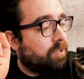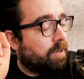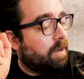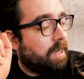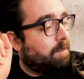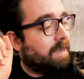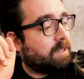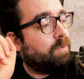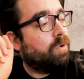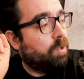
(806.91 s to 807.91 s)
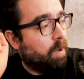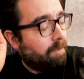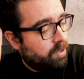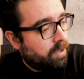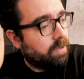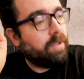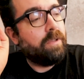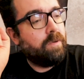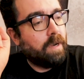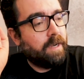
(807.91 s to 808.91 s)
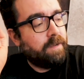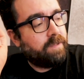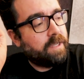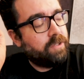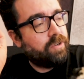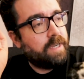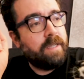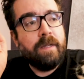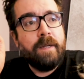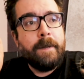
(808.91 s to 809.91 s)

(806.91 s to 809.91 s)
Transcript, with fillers: You don't need a passport, you are a dog, you don't leave the country.